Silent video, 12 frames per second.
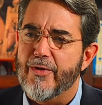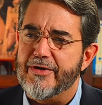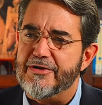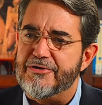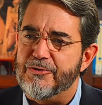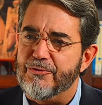1
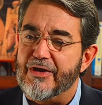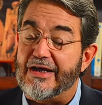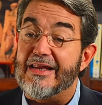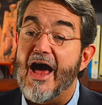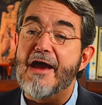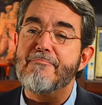and 2, the
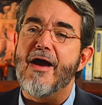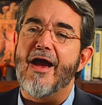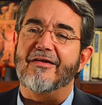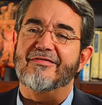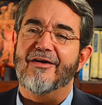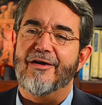
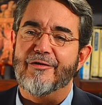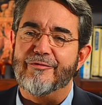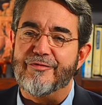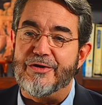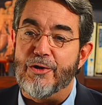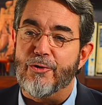climax
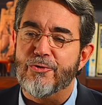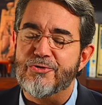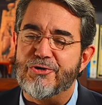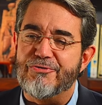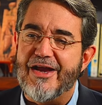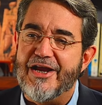of the
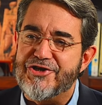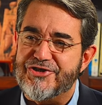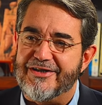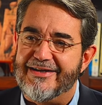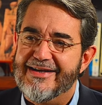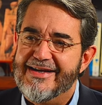old
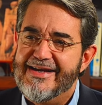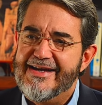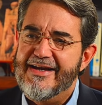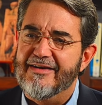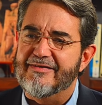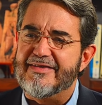creation
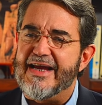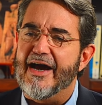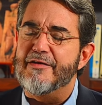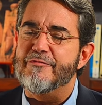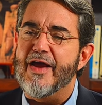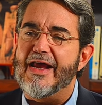is the
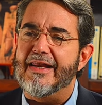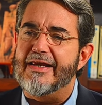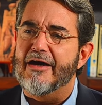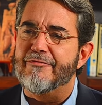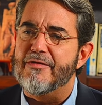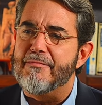
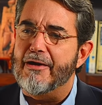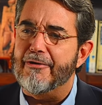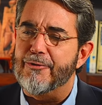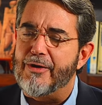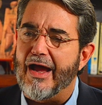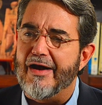unveiling of the
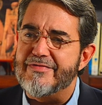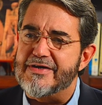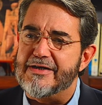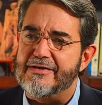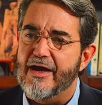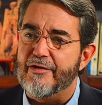marital
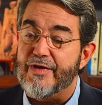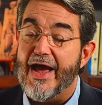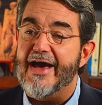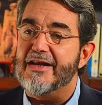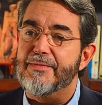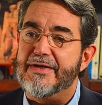covenant of
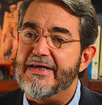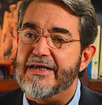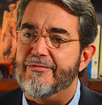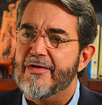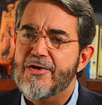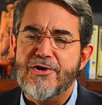Adam and
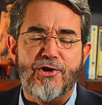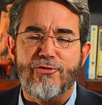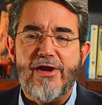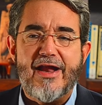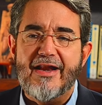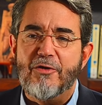Eve,
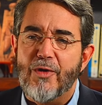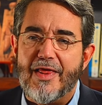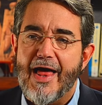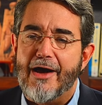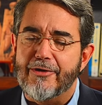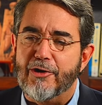created
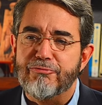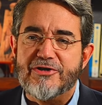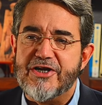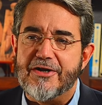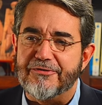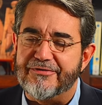without
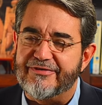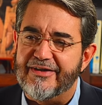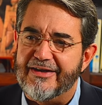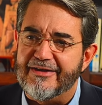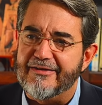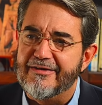original
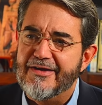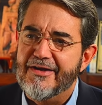sin.